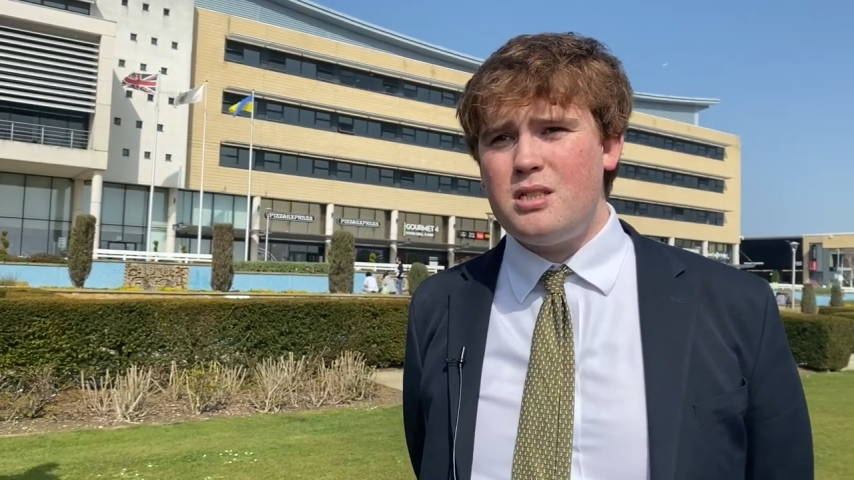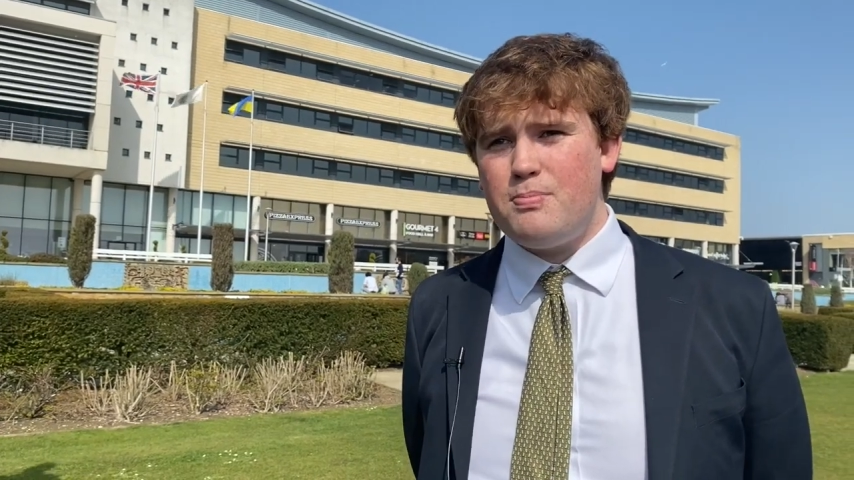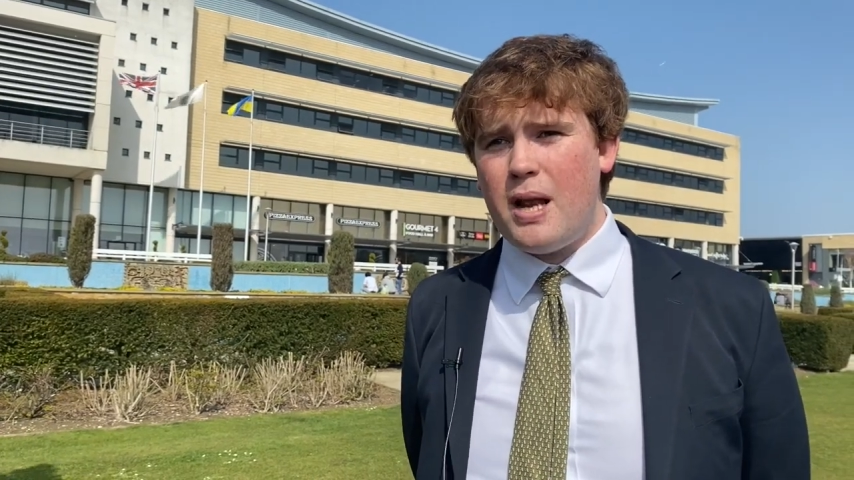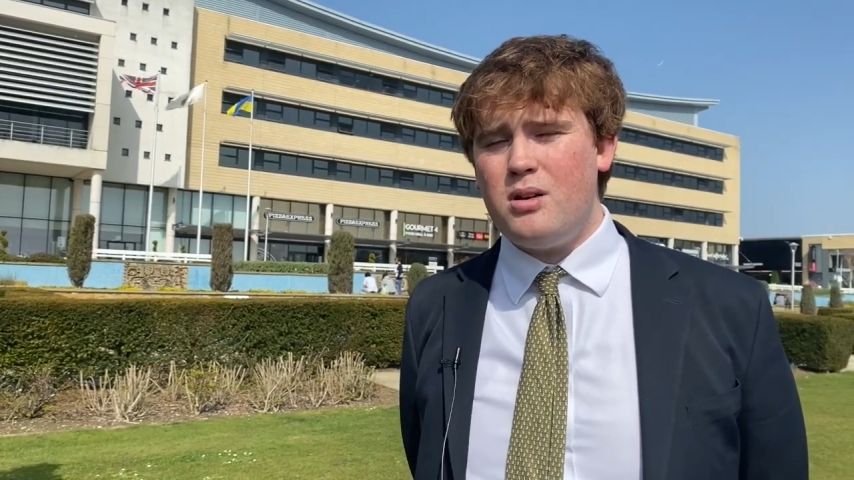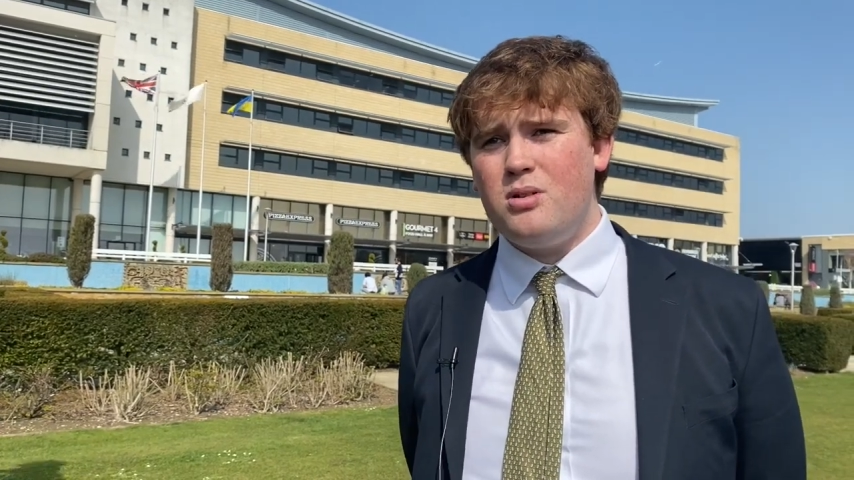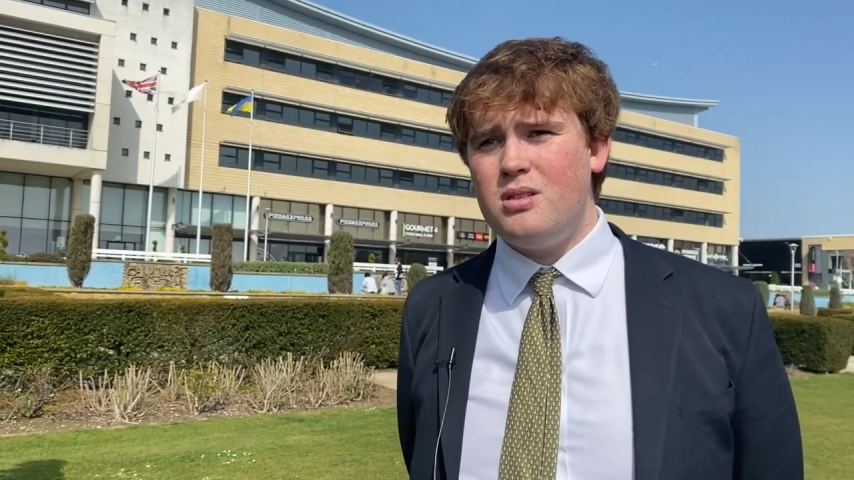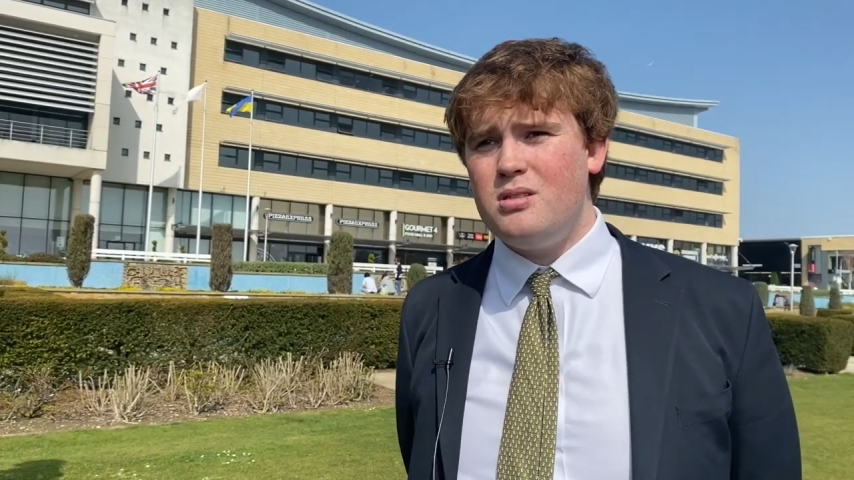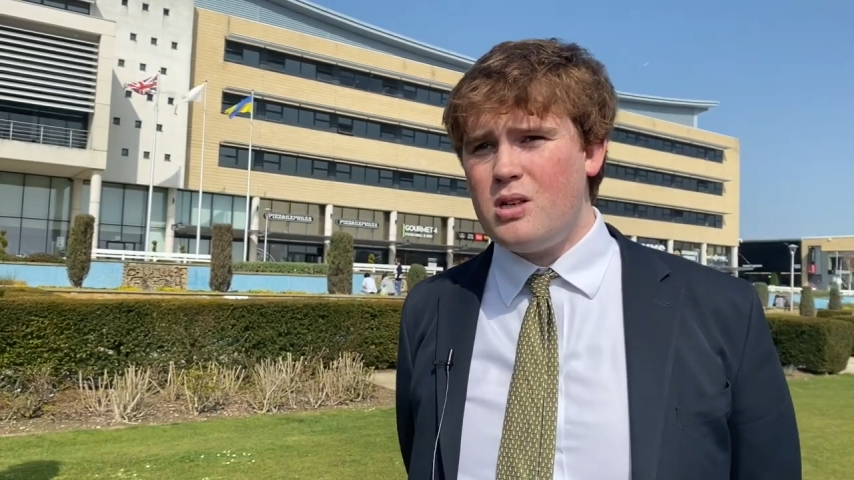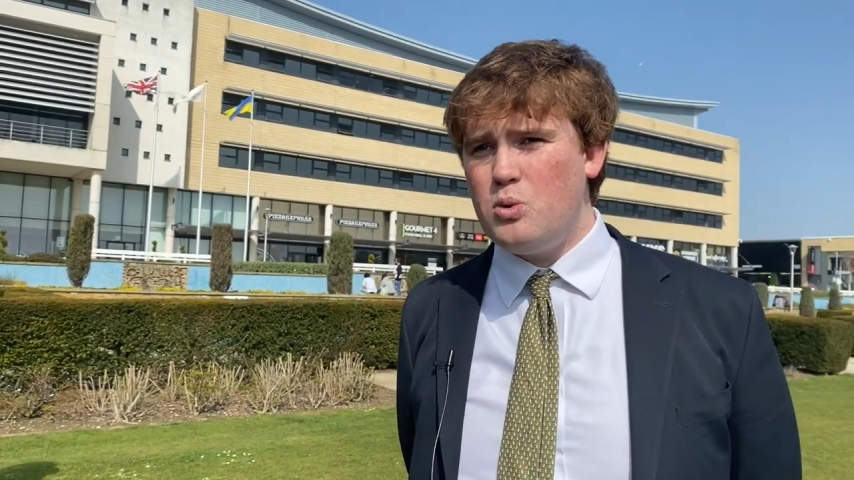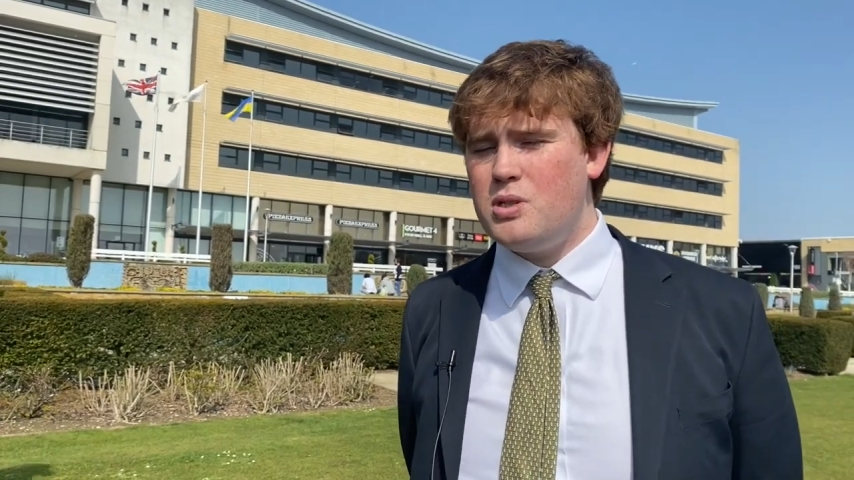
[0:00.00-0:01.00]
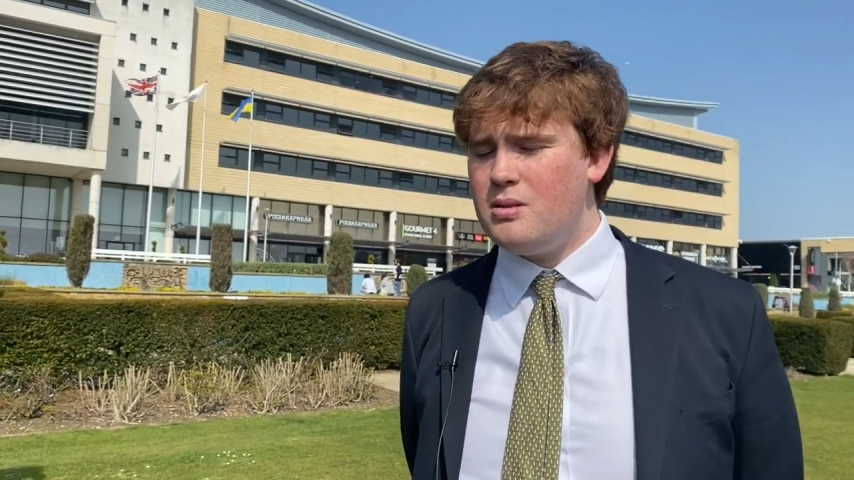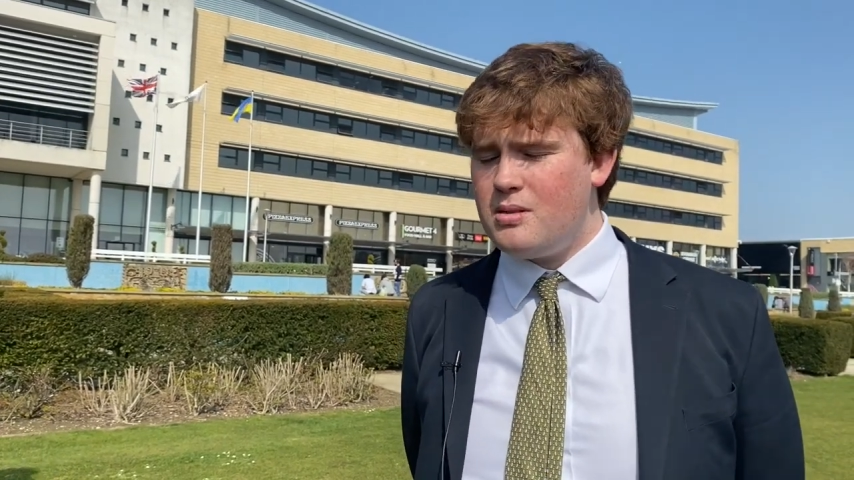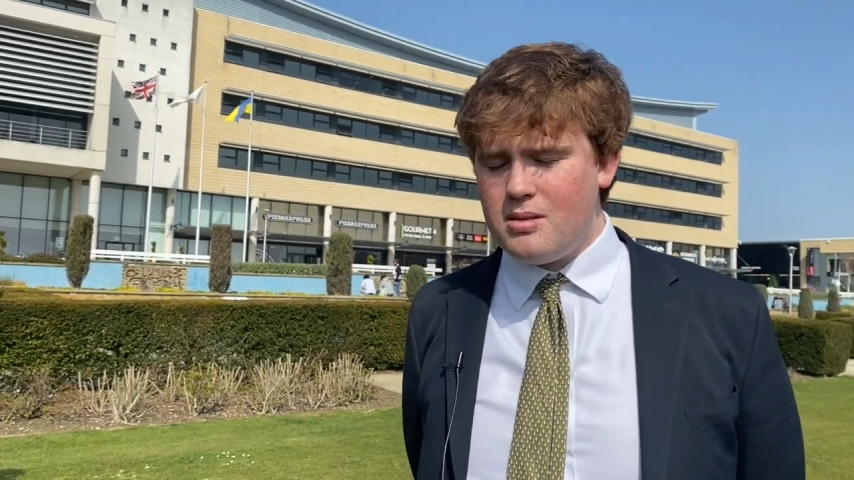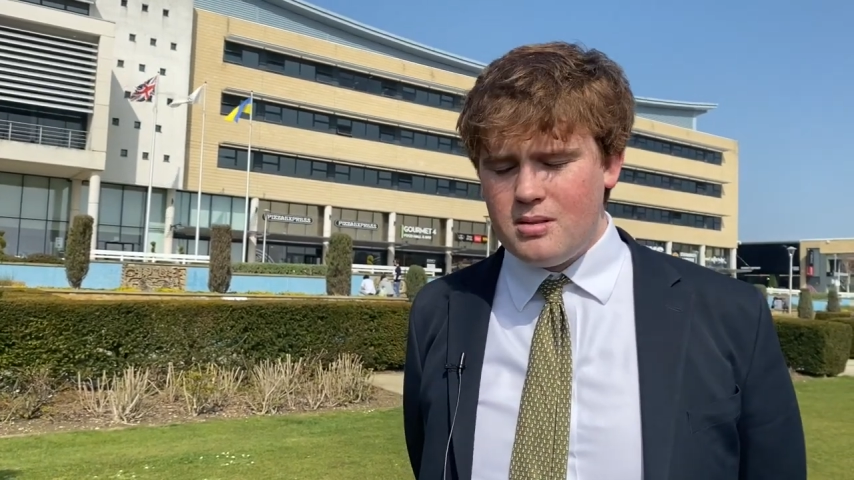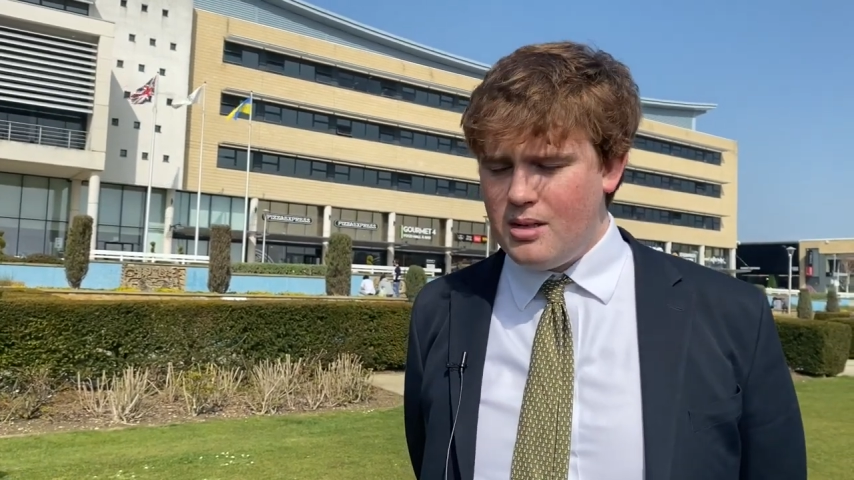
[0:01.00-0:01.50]
spent on
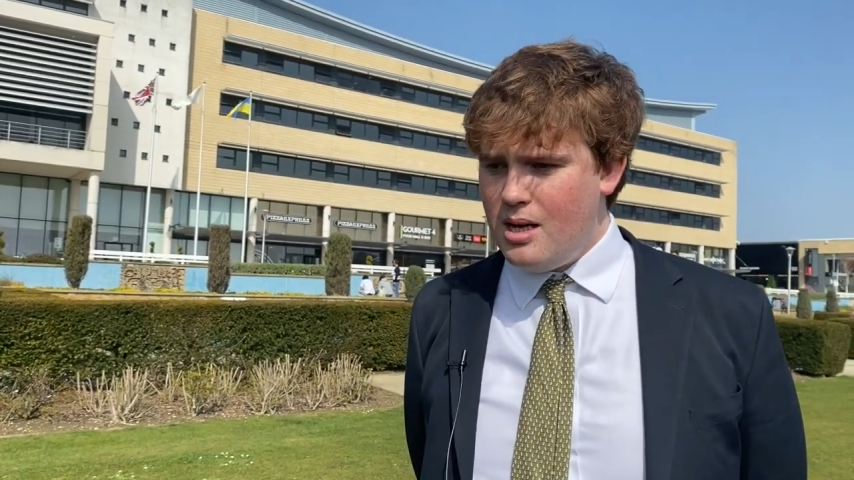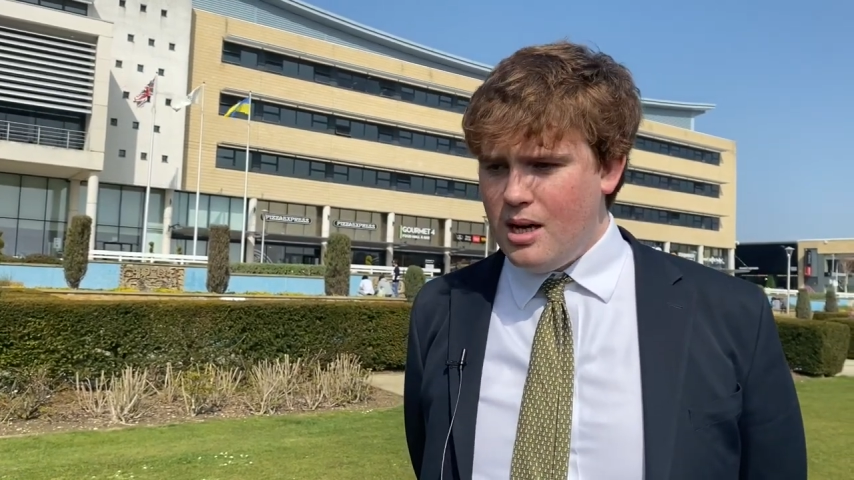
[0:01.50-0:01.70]
consultants and,